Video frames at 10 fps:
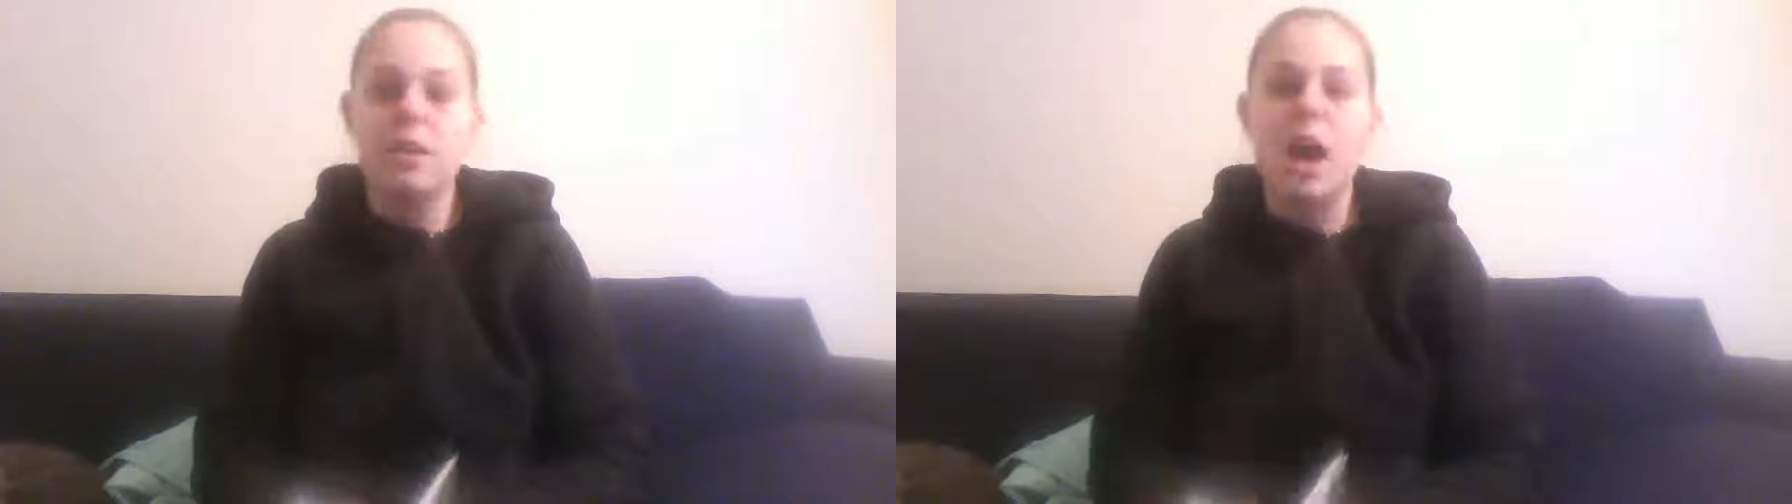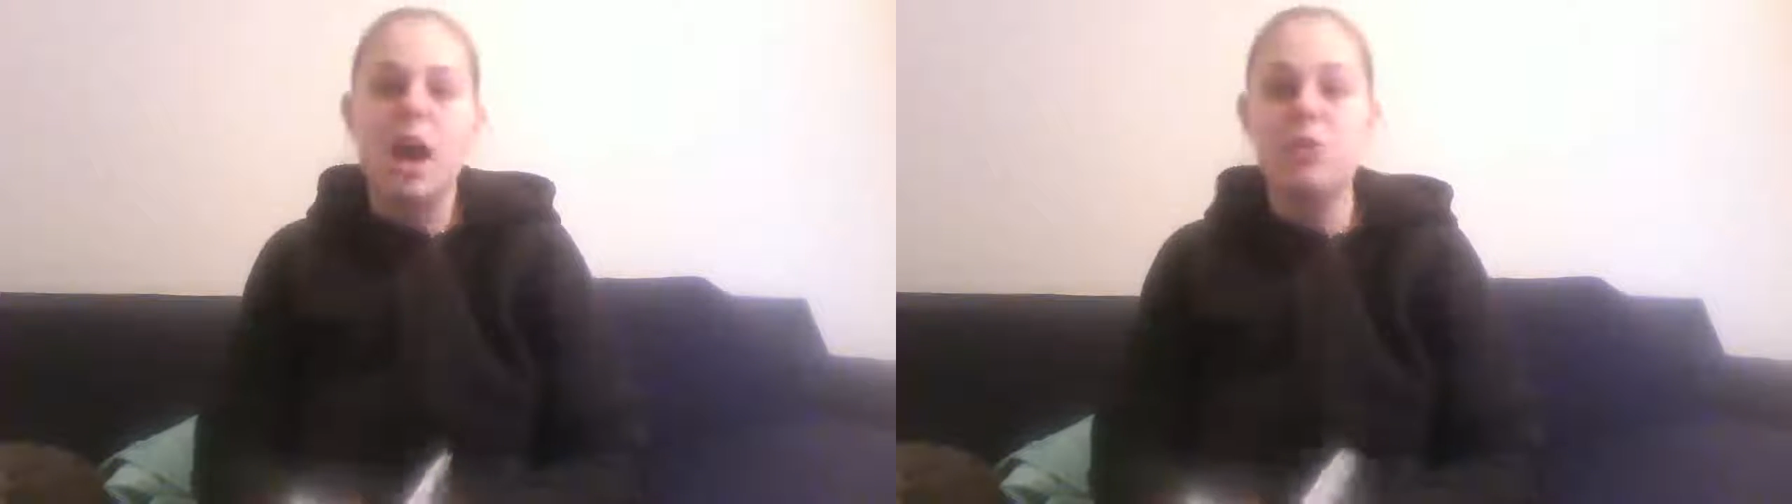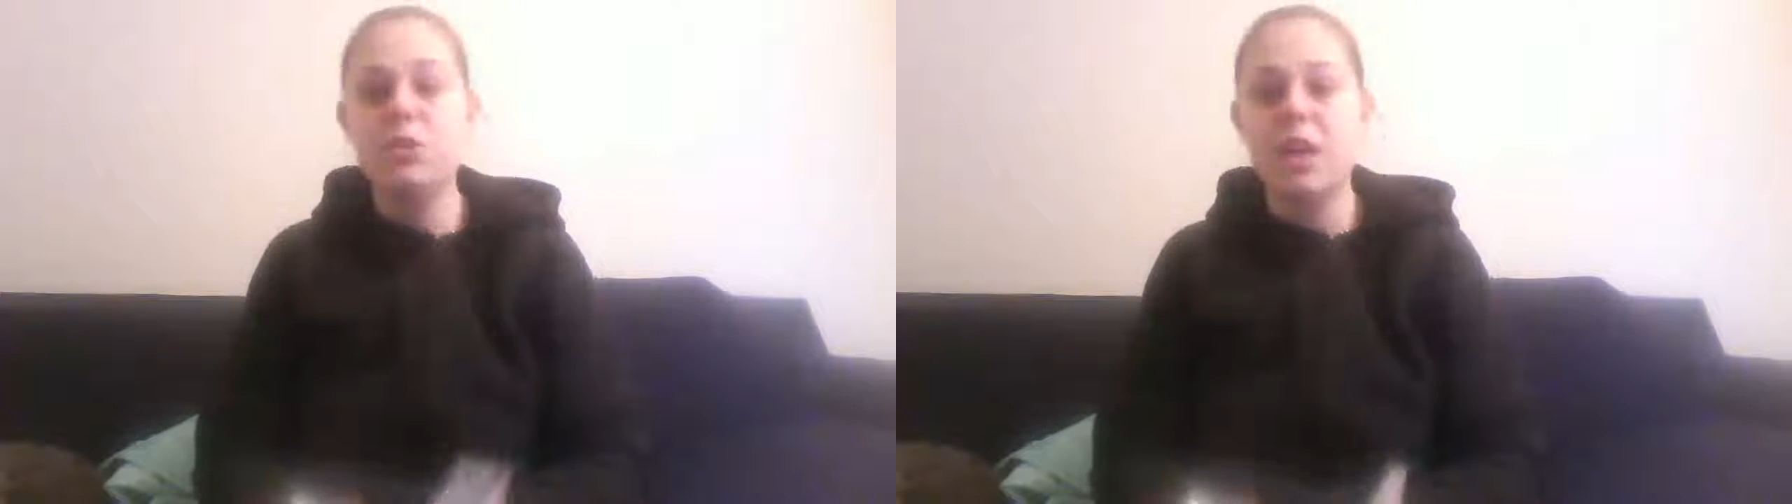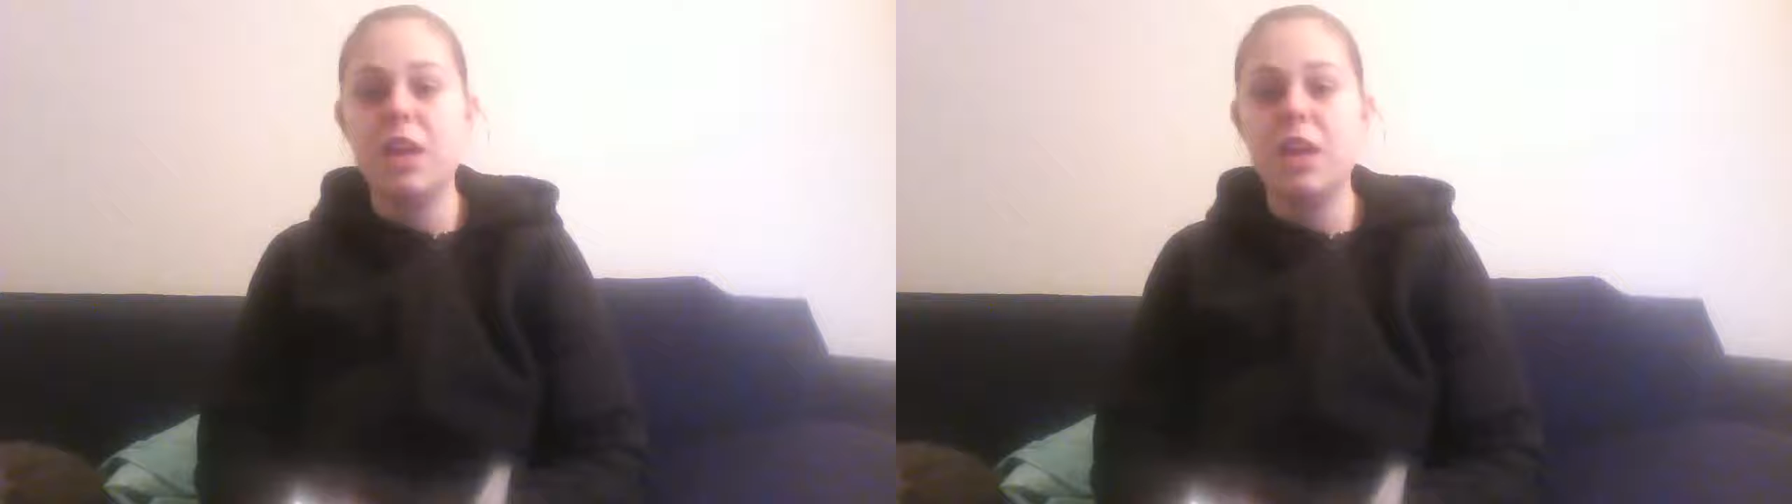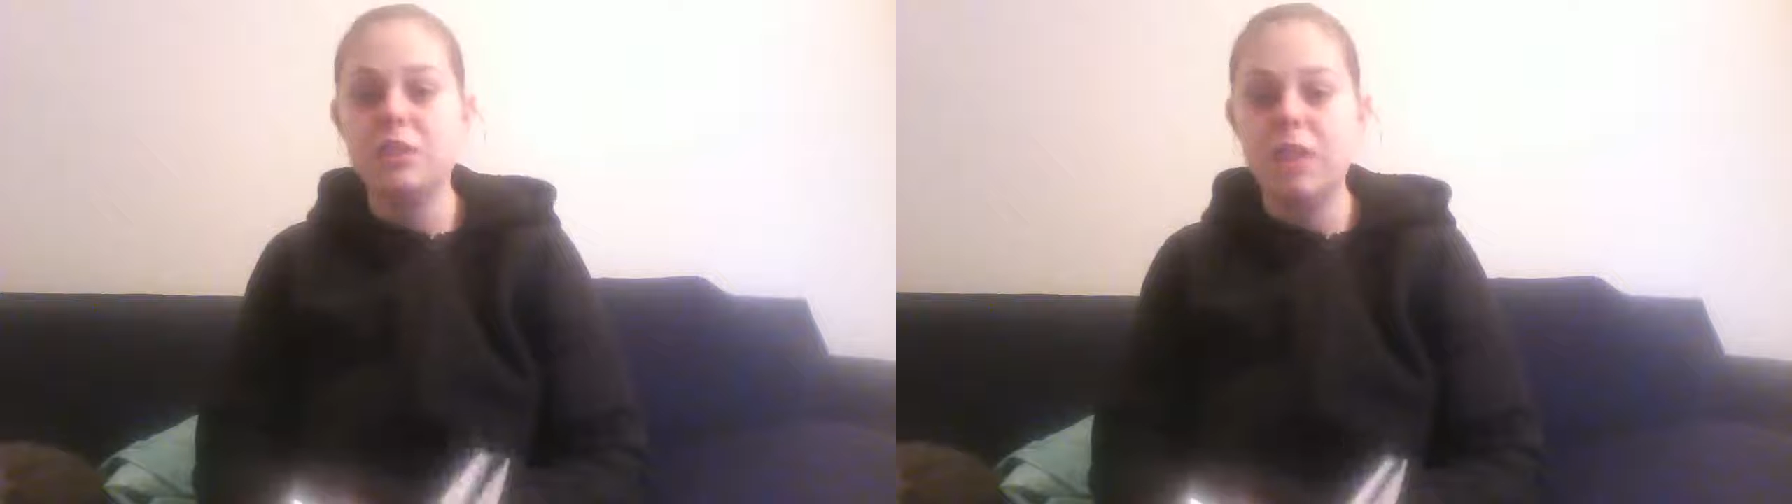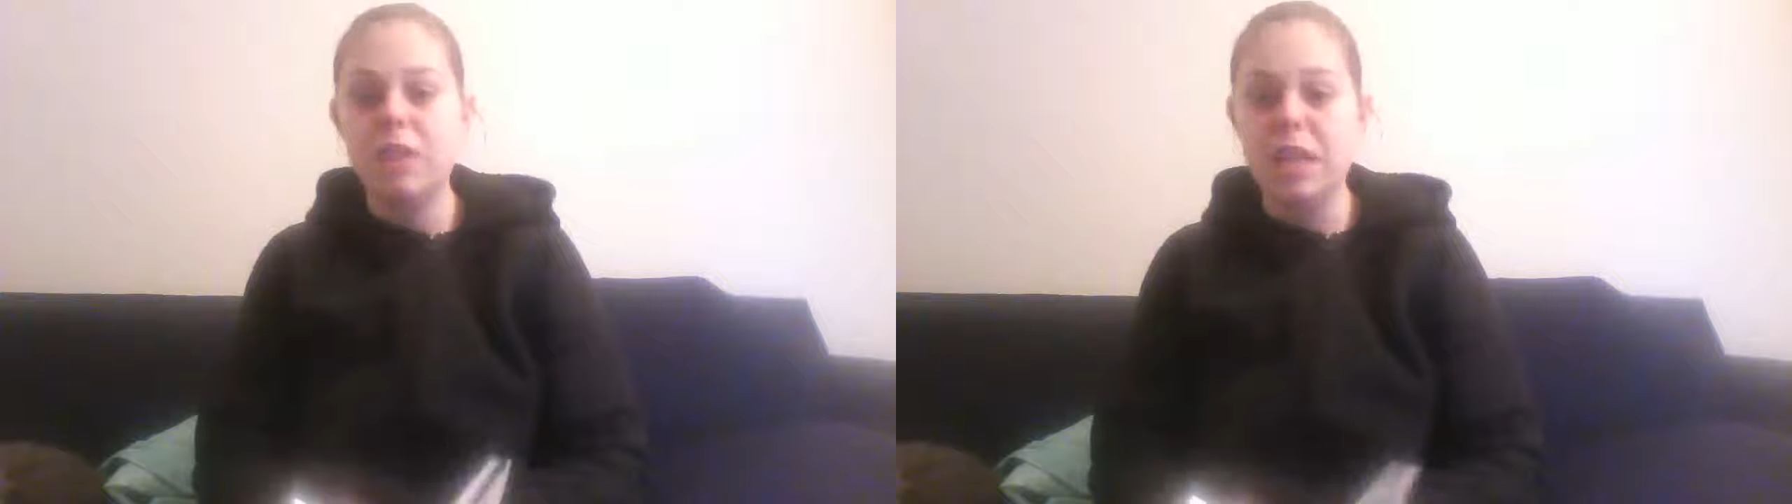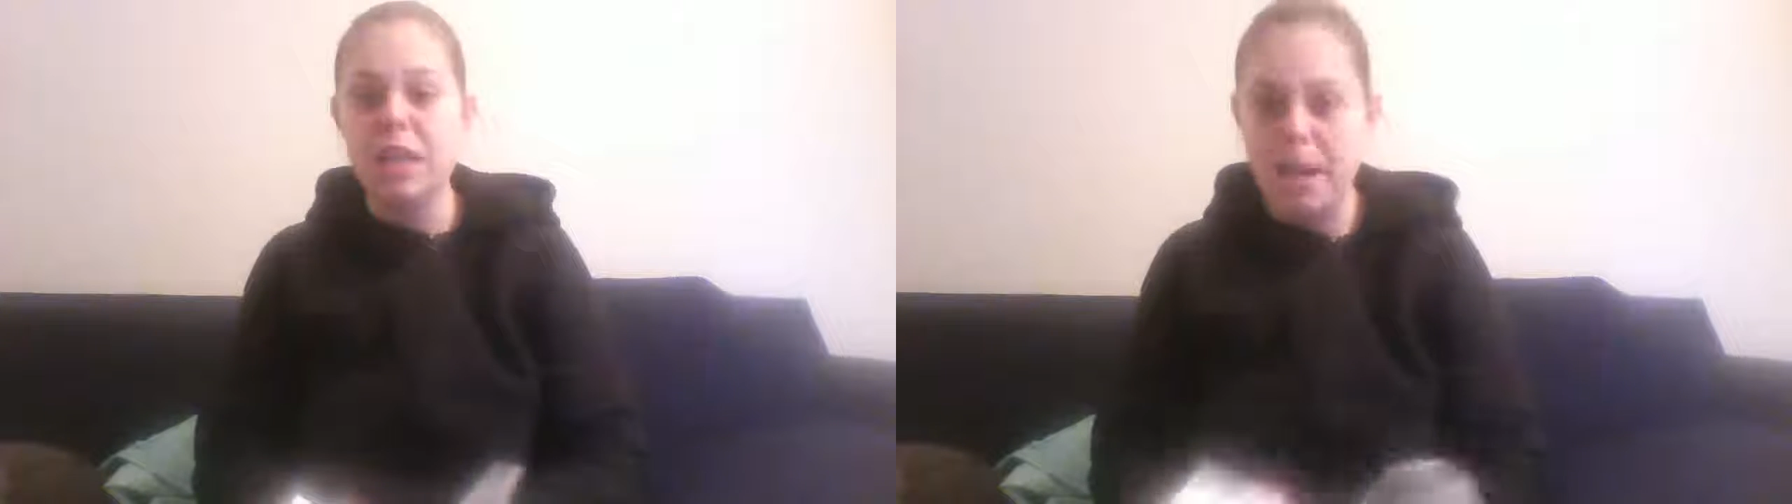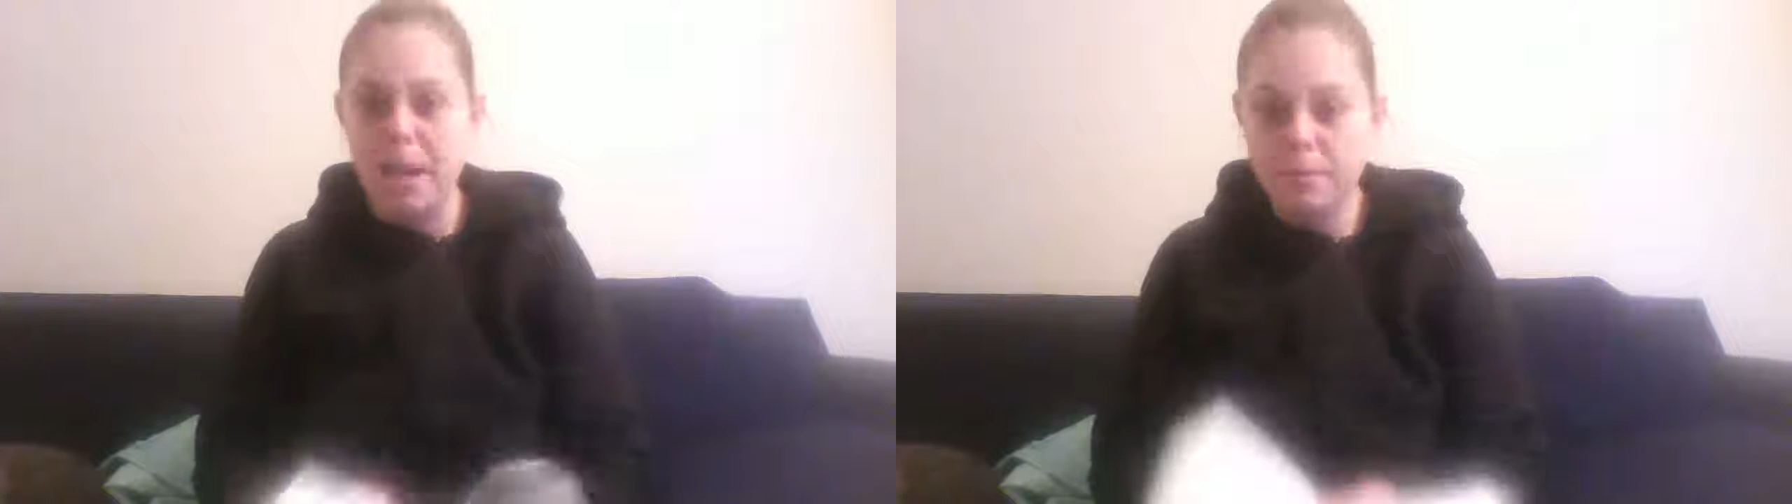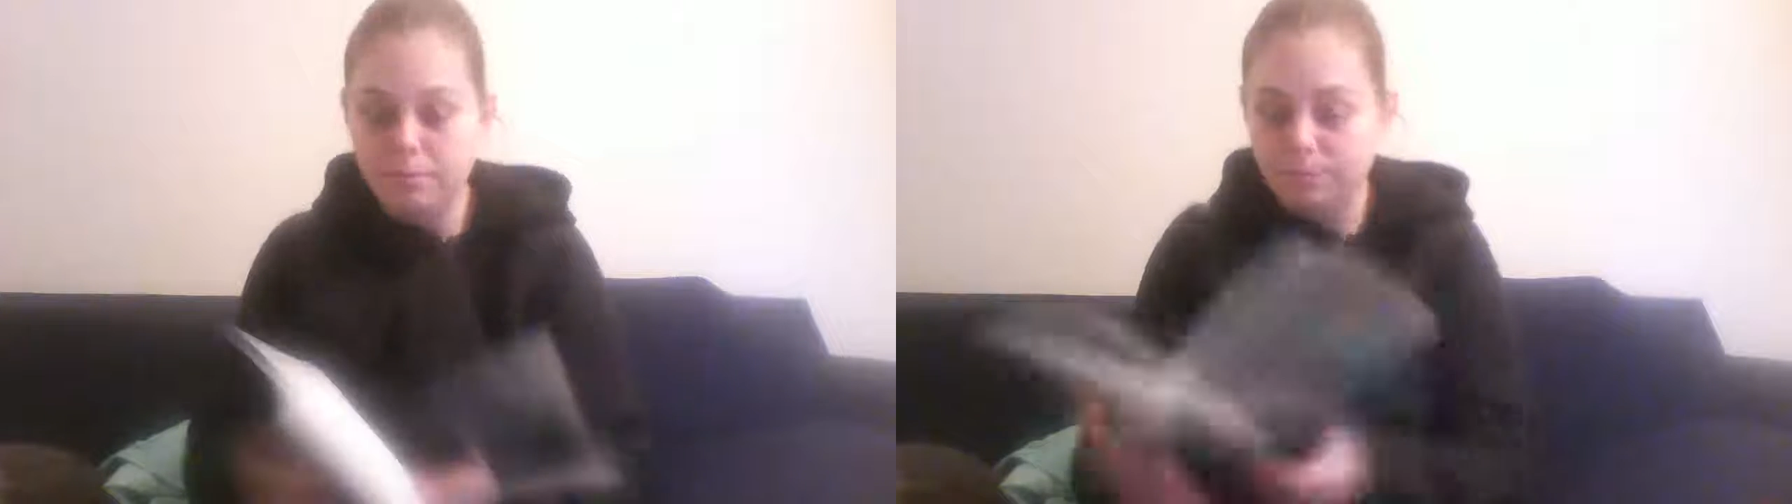I just had to say that,